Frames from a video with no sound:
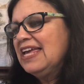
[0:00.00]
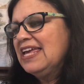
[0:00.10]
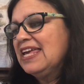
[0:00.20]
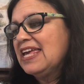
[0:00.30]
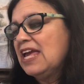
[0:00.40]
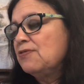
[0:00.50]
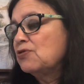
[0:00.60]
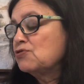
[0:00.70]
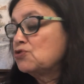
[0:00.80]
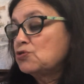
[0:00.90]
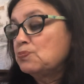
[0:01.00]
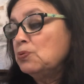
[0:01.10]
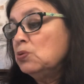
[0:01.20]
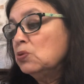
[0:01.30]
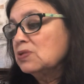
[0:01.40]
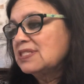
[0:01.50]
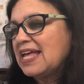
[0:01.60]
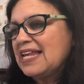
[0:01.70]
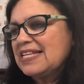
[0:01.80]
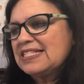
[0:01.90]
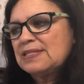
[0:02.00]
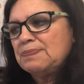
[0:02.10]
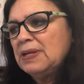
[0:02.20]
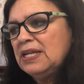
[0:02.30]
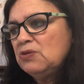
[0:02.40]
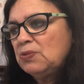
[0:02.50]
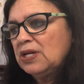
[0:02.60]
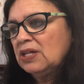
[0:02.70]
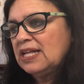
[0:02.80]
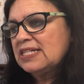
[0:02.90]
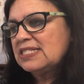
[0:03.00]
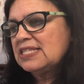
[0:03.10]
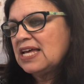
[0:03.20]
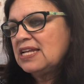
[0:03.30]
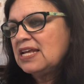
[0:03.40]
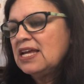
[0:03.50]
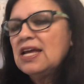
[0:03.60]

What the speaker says: He gave her spools and a spinning wheel and said,